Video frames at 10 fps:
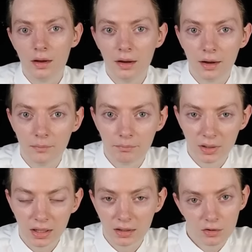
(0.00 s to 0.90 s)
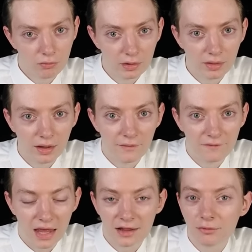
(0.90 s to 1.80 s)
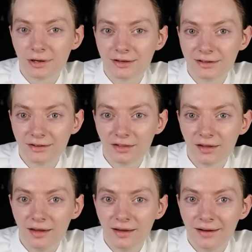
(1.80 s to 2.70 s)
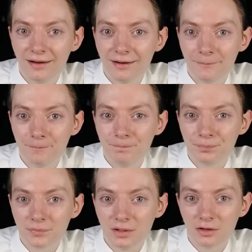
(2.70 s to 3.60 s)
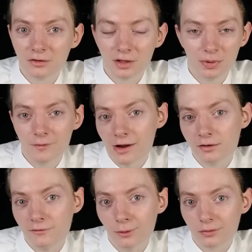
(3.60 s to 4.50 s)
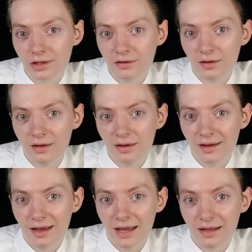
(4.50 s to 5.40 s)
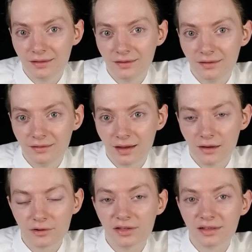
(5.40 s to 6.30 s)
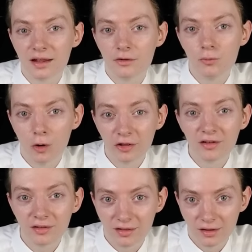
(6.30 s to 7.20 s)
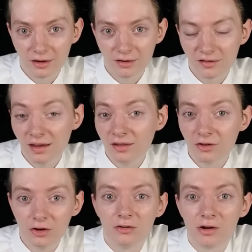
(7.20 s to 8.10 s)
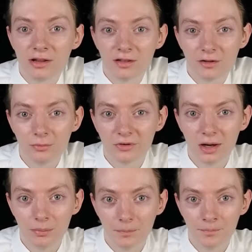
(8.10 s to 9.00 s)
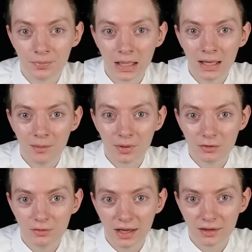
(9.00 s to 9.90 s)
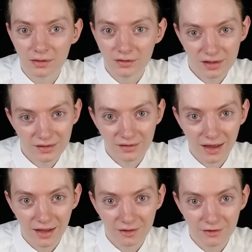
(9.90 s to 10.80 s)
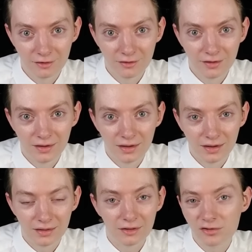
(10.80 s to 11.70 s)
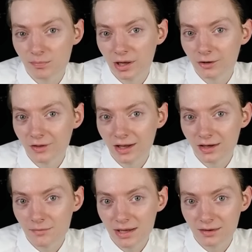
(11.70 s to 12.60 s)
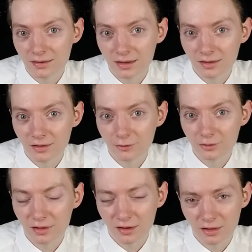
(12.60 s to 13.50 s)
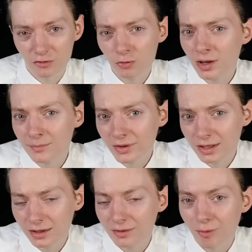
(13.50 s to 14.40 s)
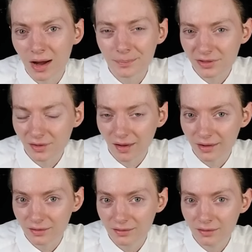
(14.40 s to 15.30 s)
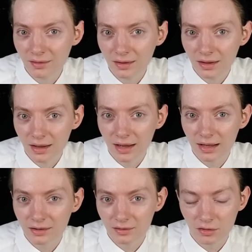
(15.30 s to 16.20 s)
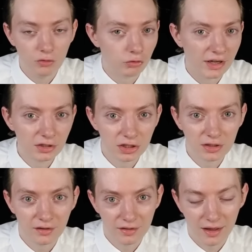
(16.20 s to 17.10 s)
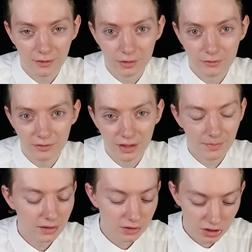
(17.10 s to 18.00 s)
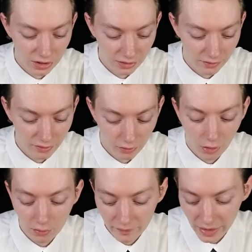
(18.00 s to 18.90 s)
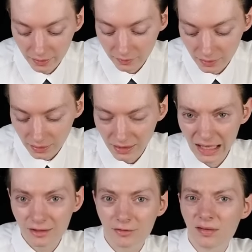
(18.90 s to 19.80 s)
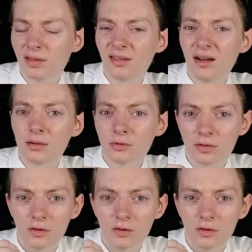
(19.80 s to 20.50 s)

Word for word: But again, it's one thing if that's what it is. You know, you could be ready for it, and everything that you wanted is there, and it tastes good, right? It's no problem. But you get it, it's a disaster. And then there's barely any meat in it, so it's extremely lopsided, and it's drenched in the sour cream and the cheese and all of that, and there's this almost